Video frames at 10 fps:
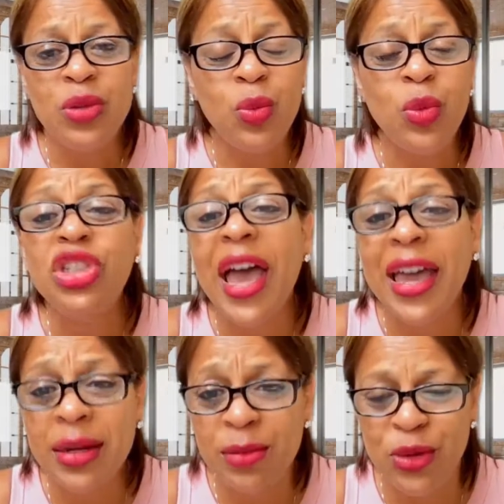which
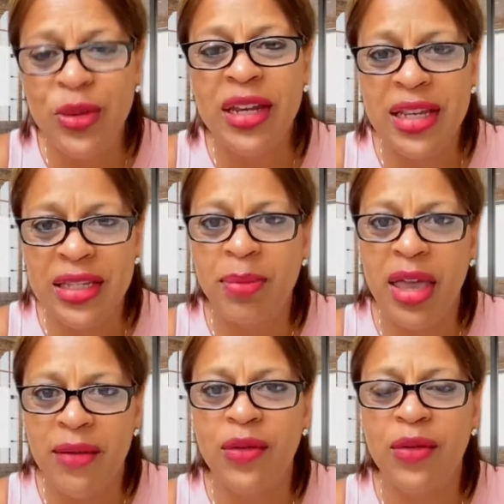items do they need to
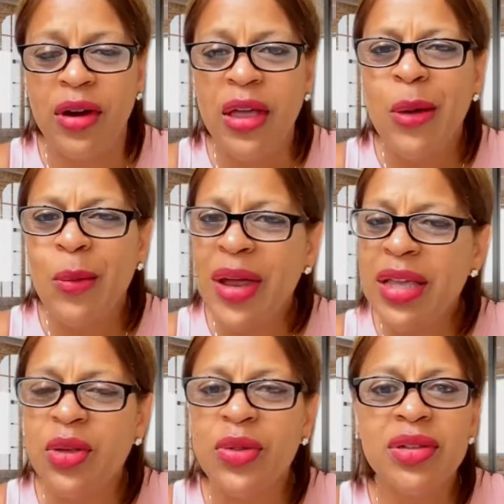pay for,
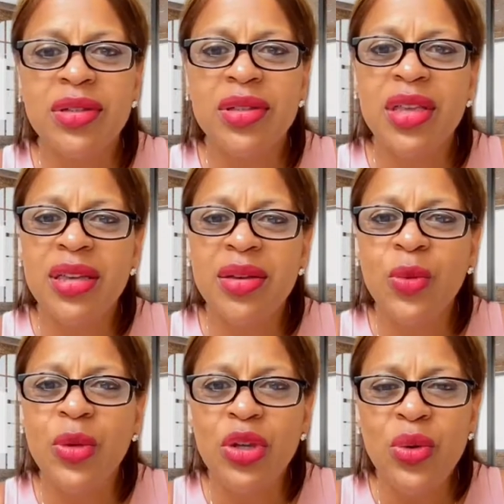right? So
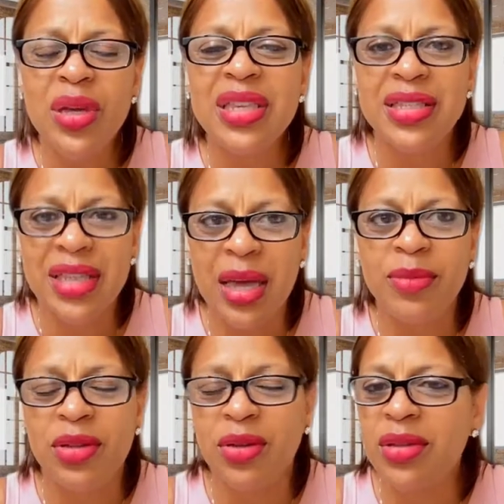when you
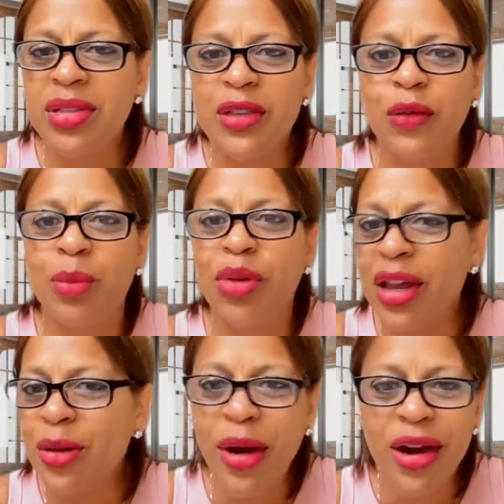accept, so this is for
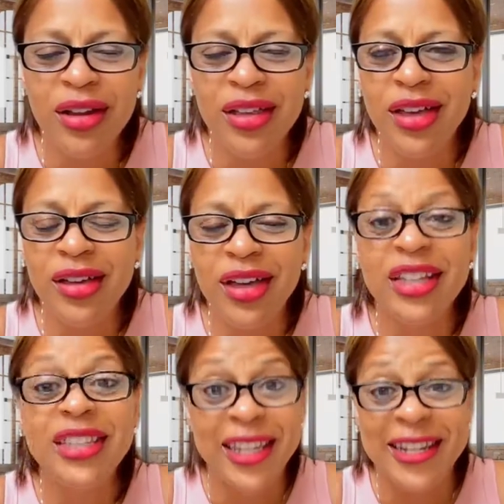bridal party
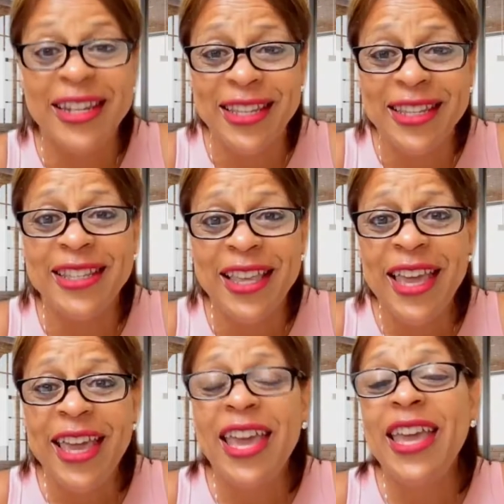attendants
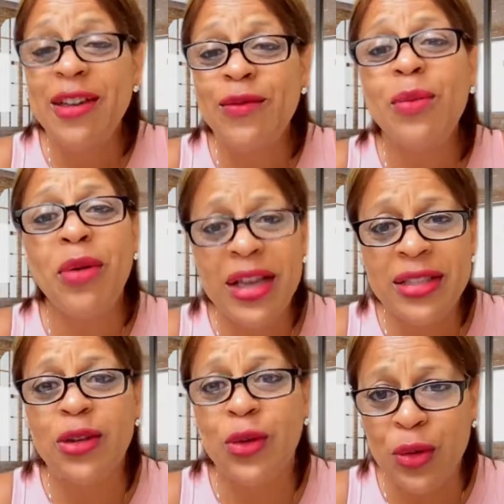and for
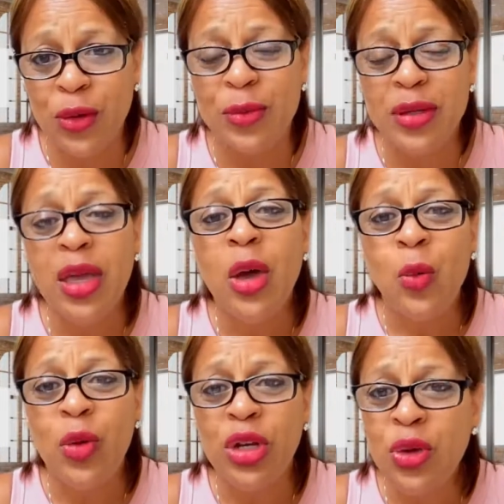brides and grooms.
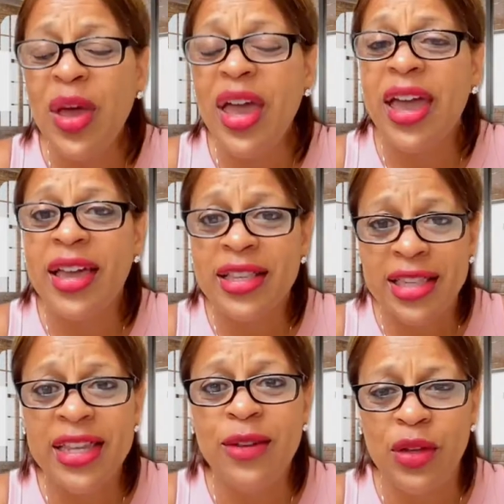When you ask
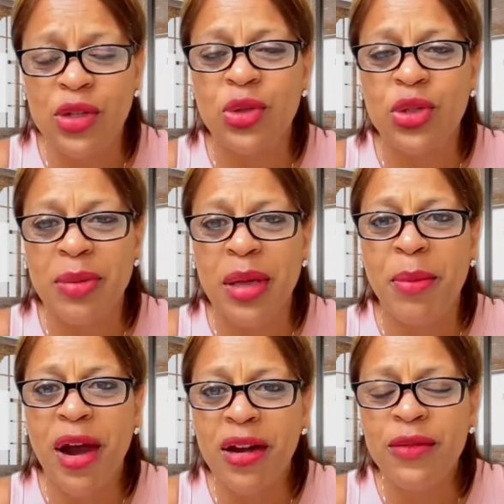individuals to be a
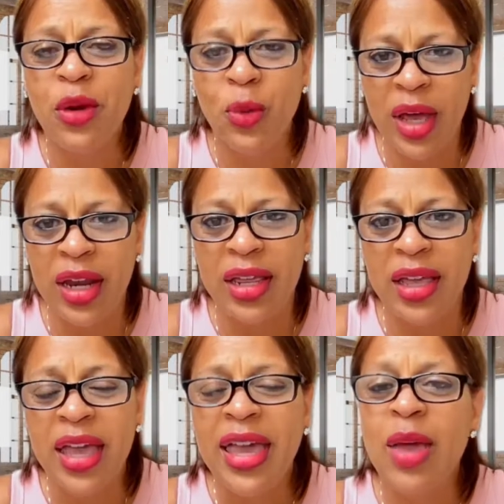part of your wedding,
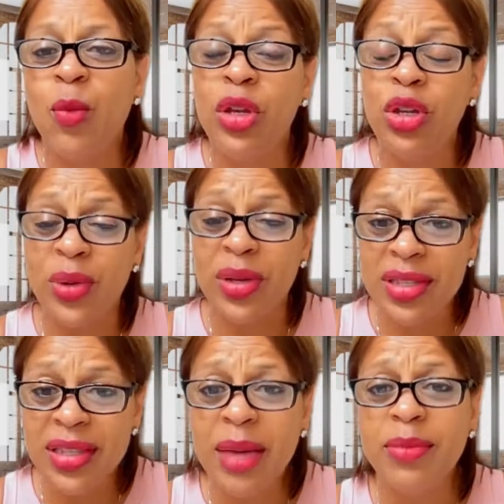and when you
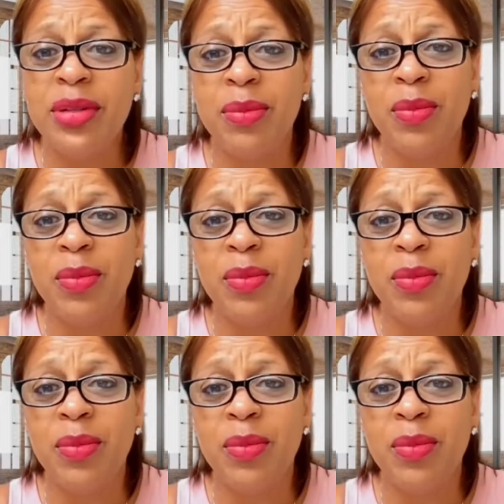accept